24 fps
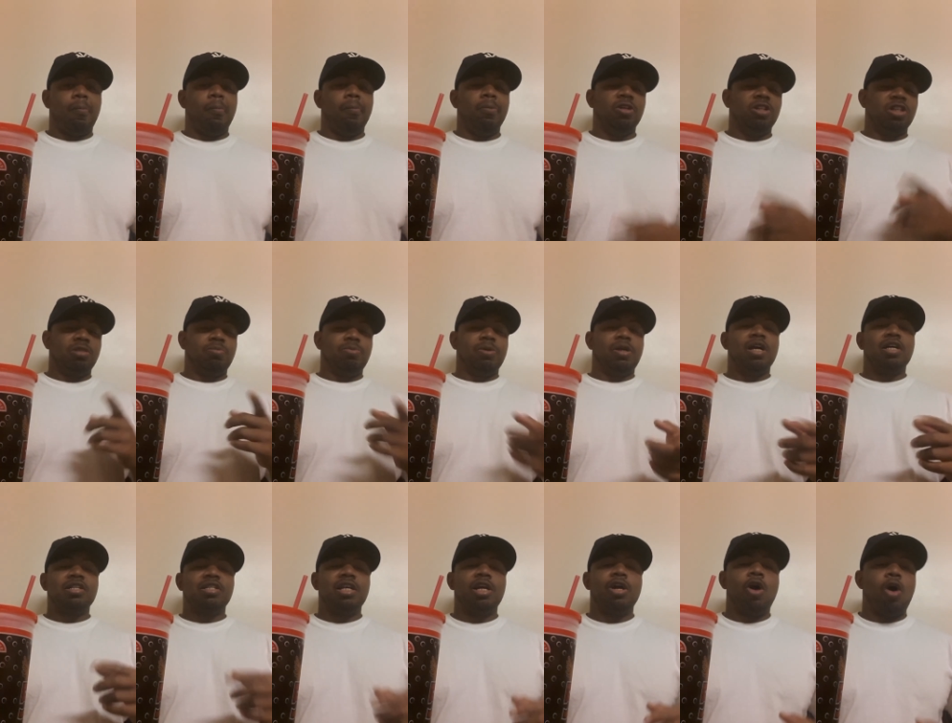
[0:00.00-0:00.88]
But just
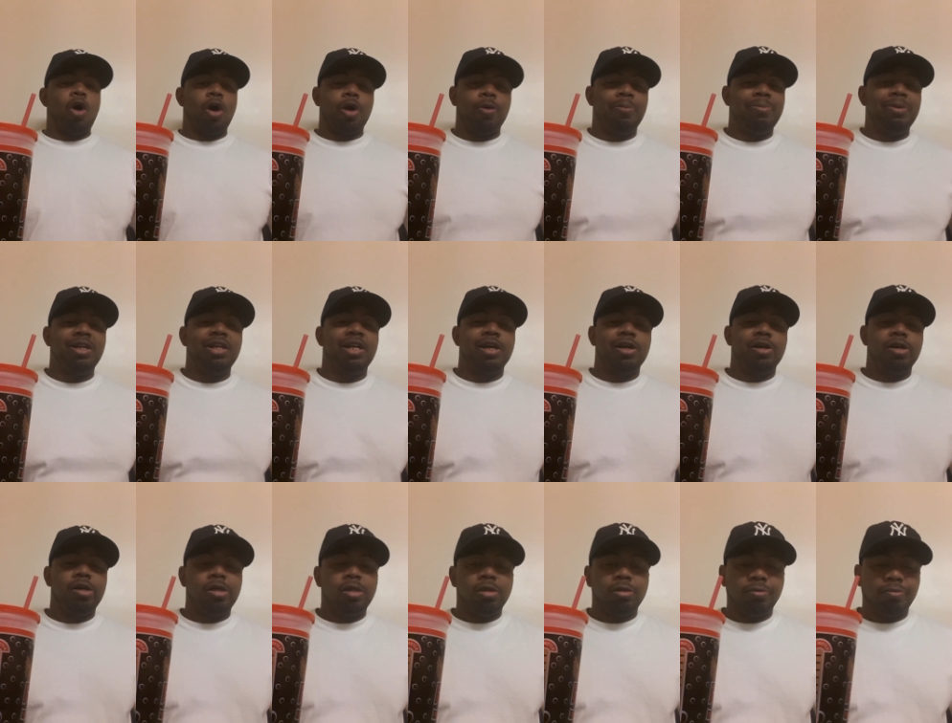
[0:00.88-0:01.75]
because they are don't mean they're
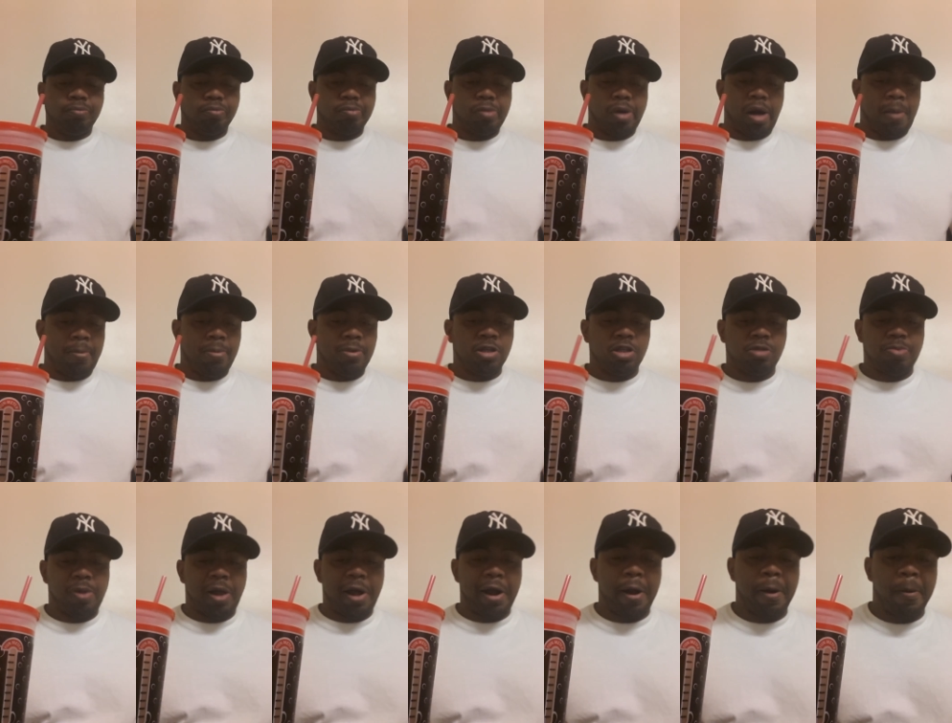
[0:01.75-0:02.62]
good. But I'm going to
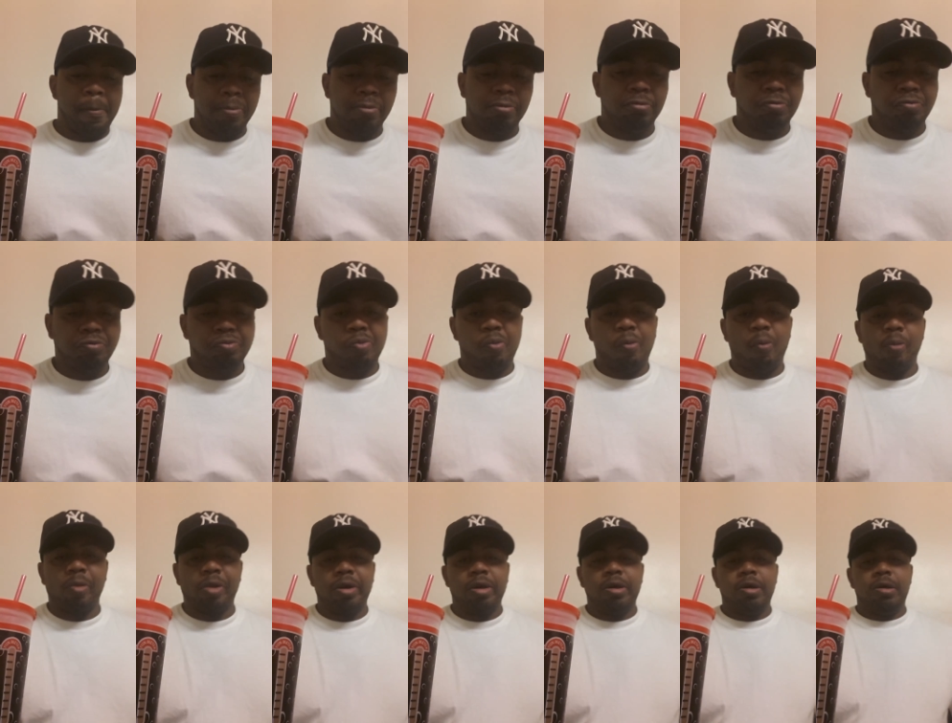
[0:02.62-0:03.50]
explain.
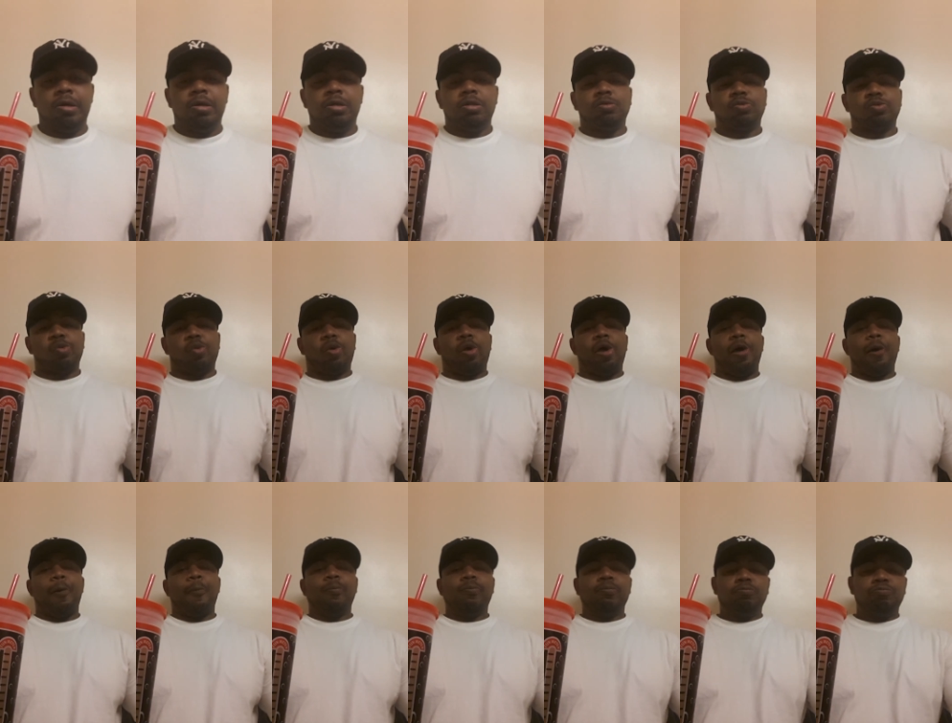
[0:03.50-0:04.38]

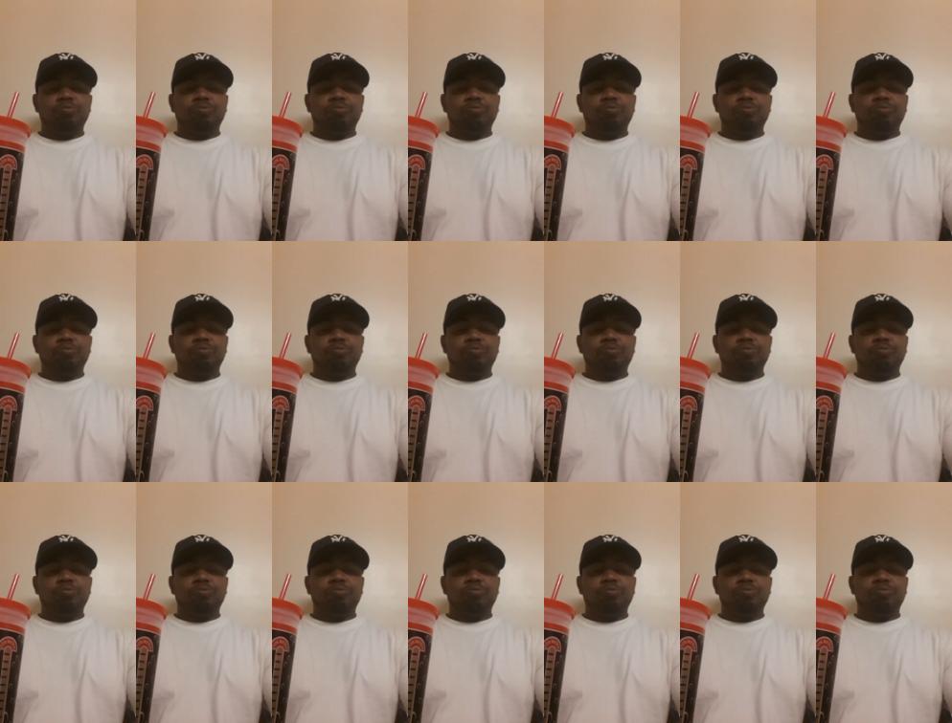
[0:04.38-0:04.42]
Okay.